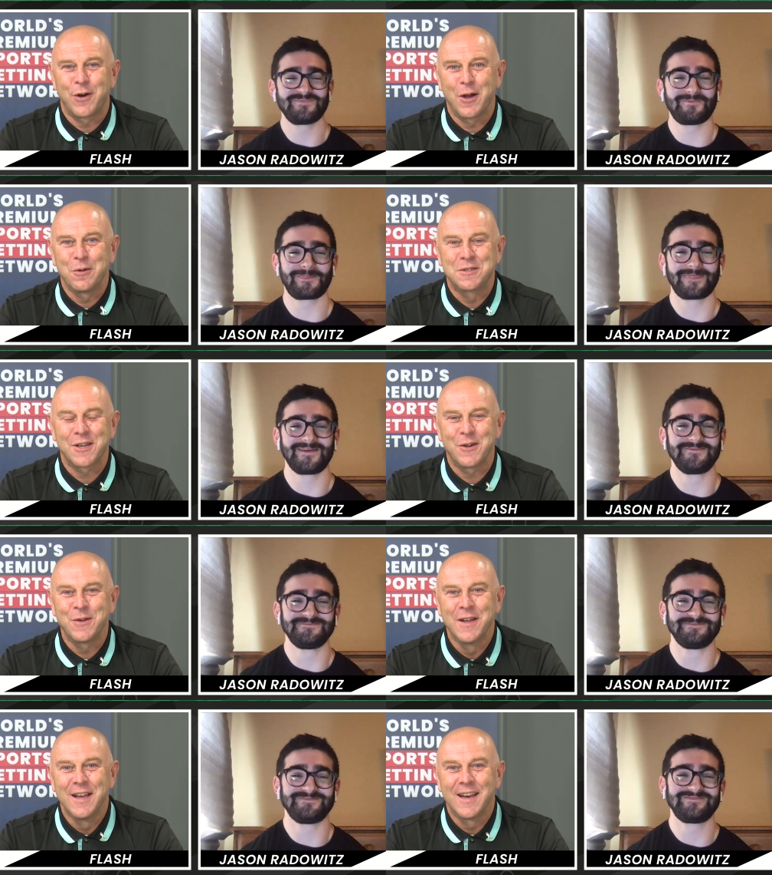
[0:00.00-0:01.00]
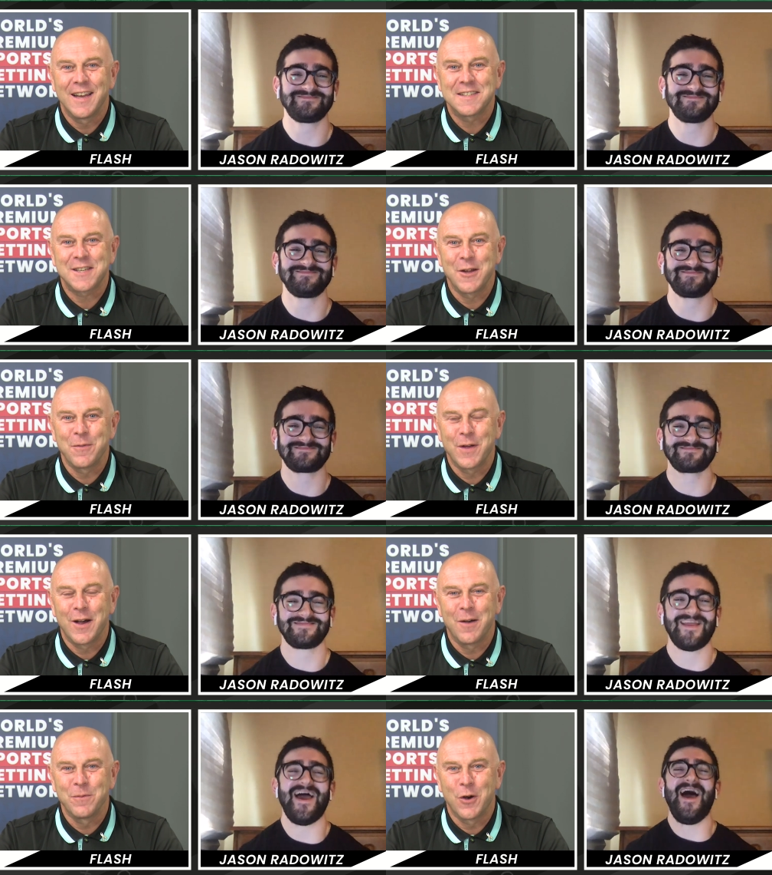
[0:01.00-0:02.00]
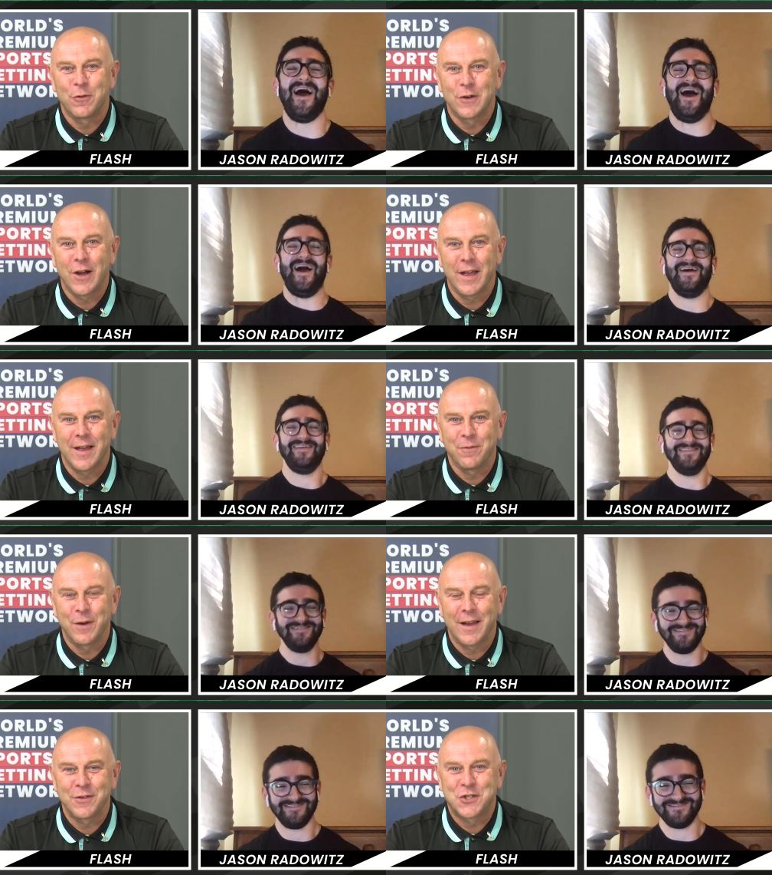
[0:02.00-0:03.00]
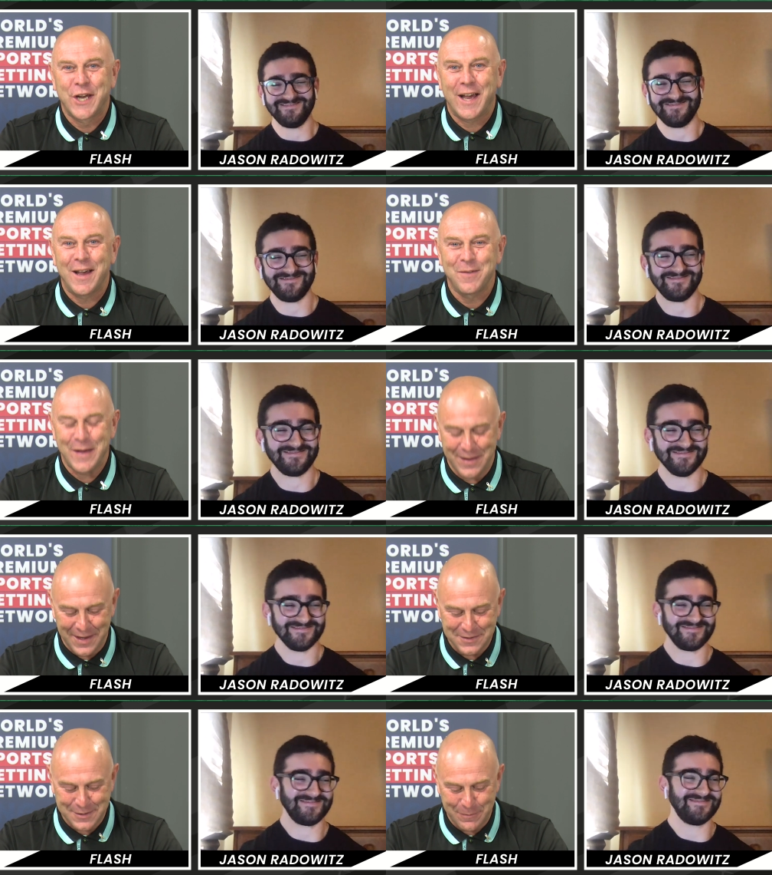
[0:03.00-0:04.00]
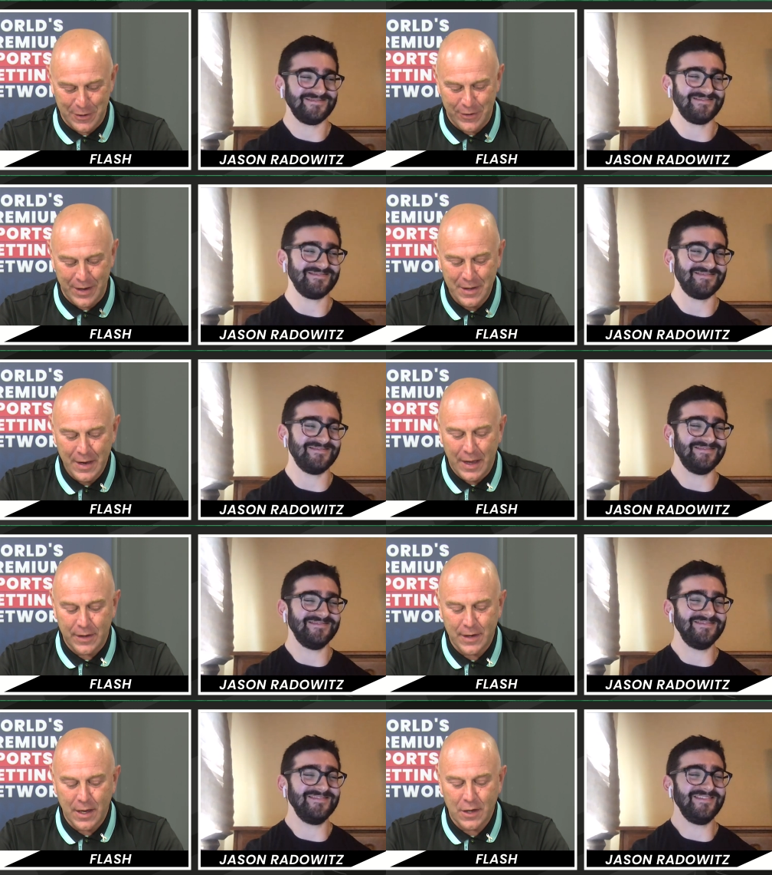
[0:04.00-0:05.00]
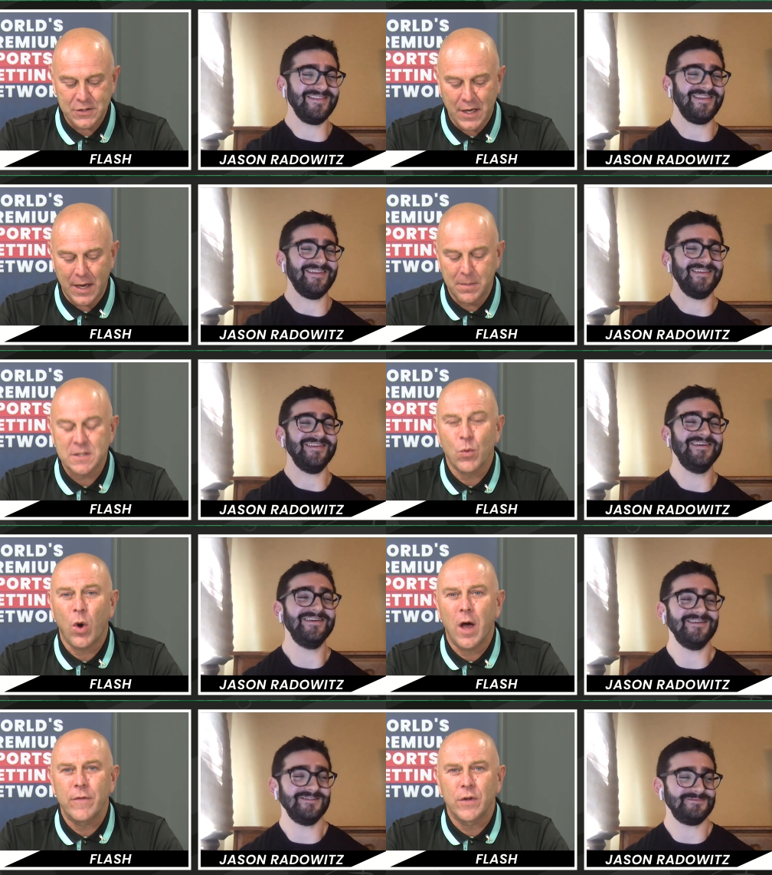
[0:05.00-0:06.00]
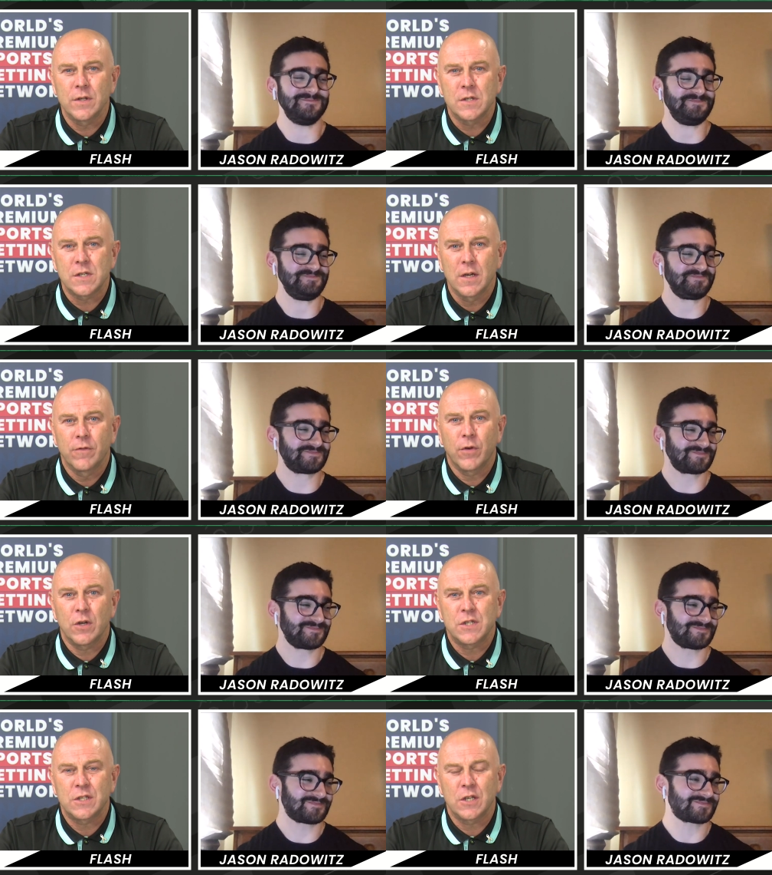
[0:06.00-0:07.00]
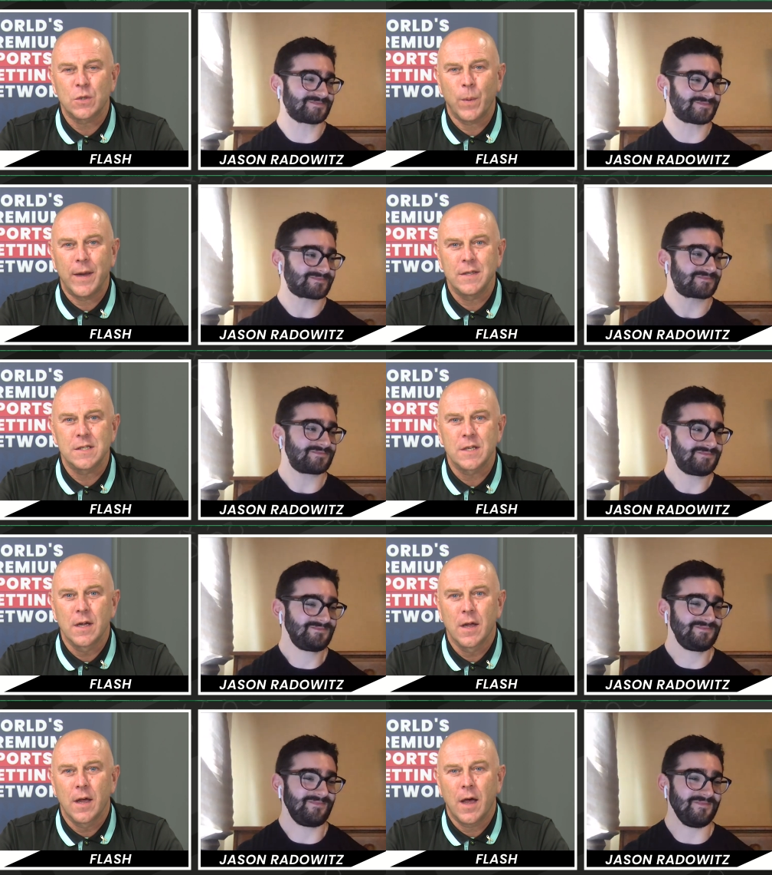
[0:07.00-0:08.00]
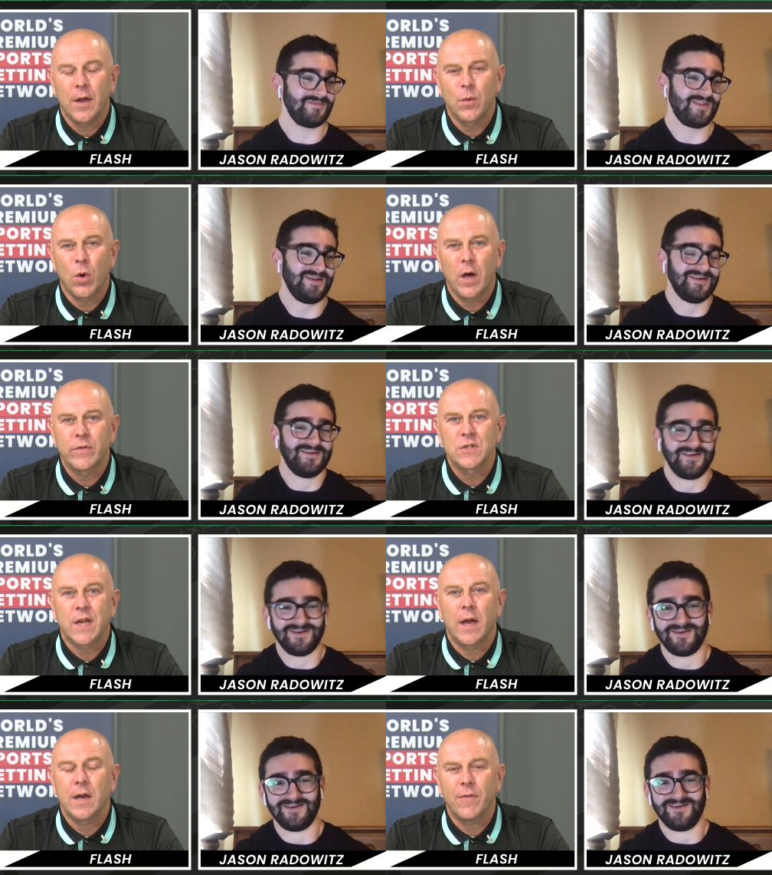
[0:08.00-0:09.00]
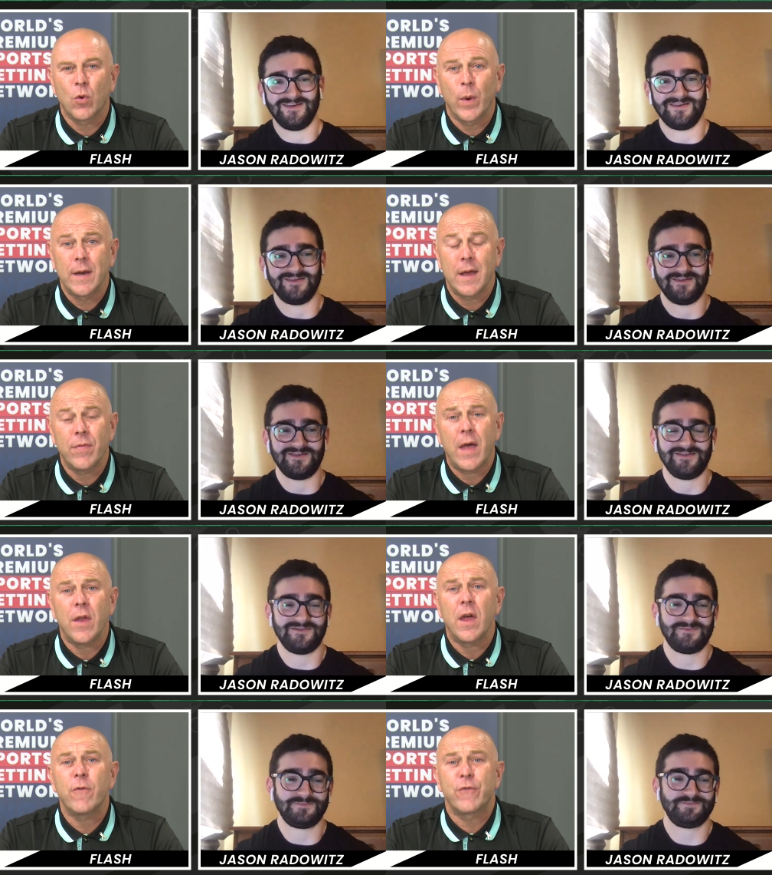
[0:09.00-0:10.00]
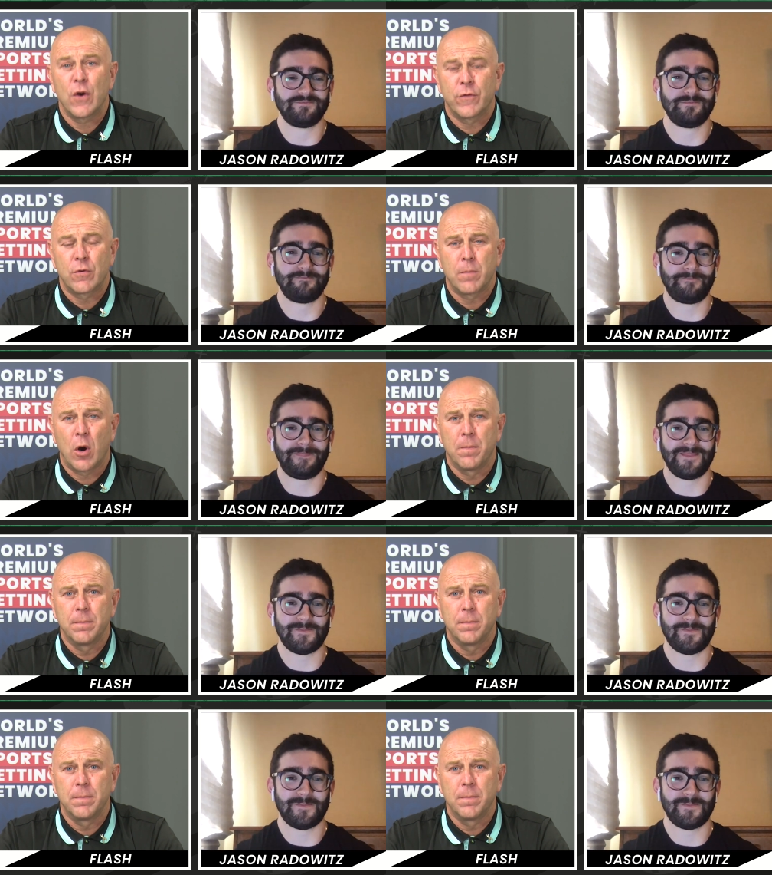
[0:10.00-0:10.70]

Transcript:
Speaker 1: row. So let's hope that I'm not right and we'll have a chat about that tomorrow. And the last game is the Wyverns versus the Twins, and the Wyverns get another win and now they're third from bottom.